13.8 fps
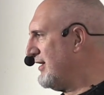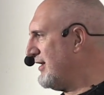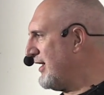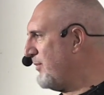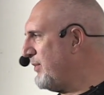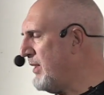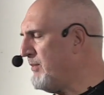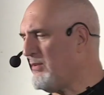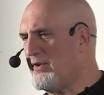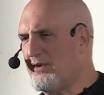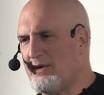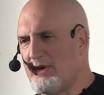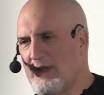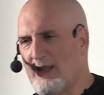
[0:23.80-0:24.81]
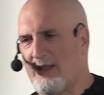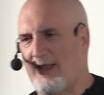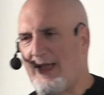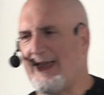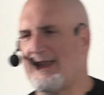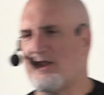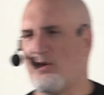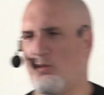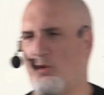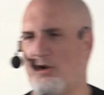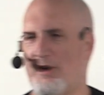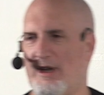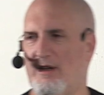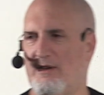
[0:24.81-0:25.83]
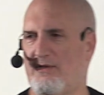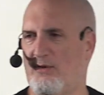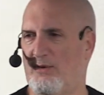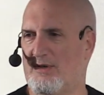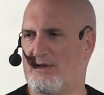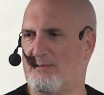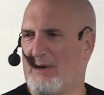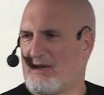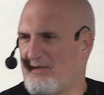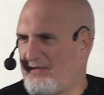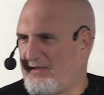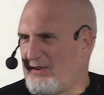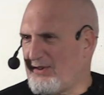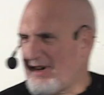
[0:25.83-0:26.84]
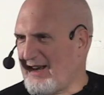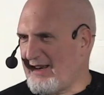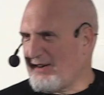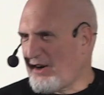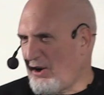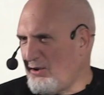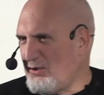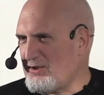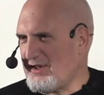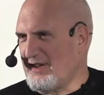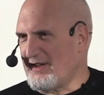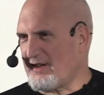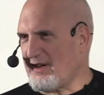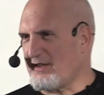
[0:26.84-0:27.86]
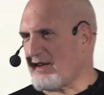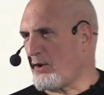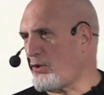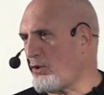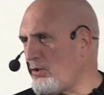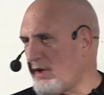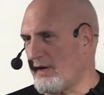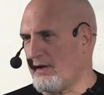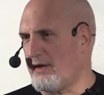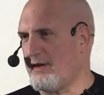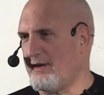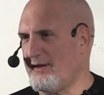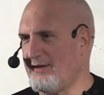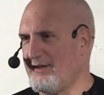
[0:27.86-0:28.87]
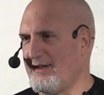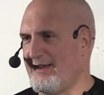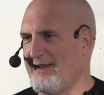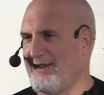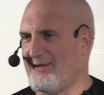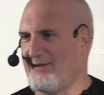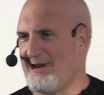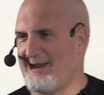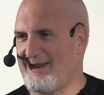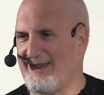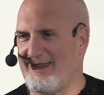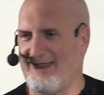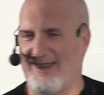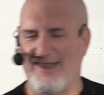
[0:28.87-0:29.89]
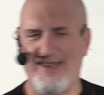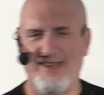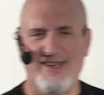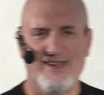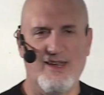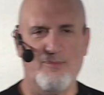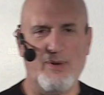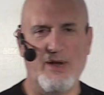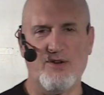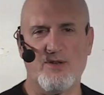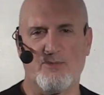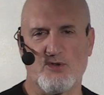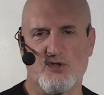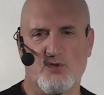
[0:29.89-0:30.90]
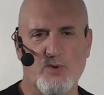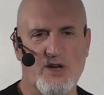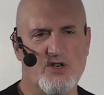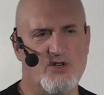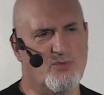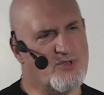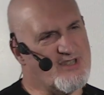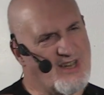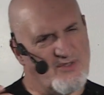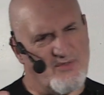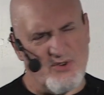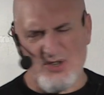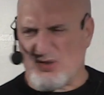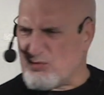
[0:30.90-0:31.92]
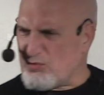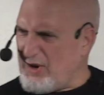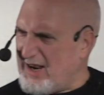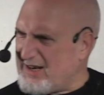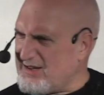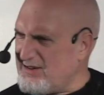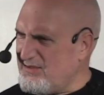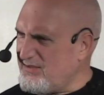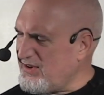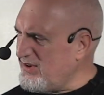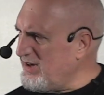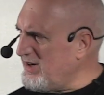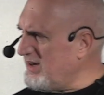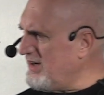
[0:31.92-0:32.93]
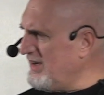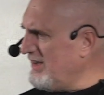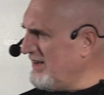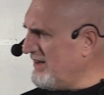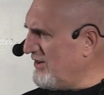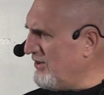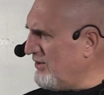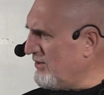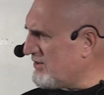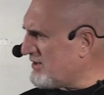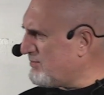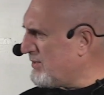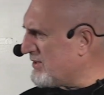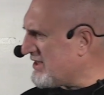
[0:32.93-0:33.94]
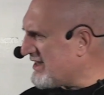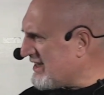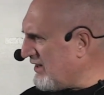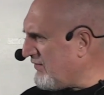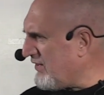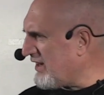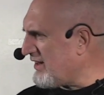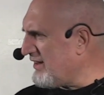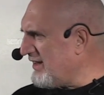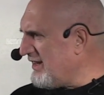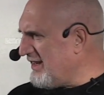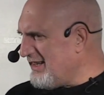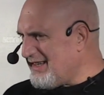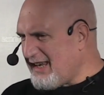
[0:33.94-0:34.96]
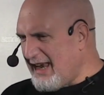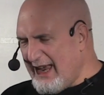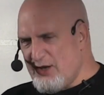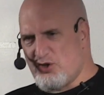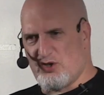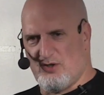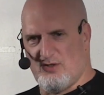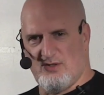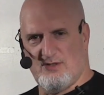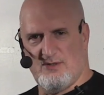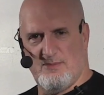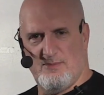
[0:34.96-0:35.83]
Like, people like the word influence. It makes them feel kind of cozy, and it's like hygge, you know, right? Compared to persuasion, which sounds very direct and very, specifically intentional.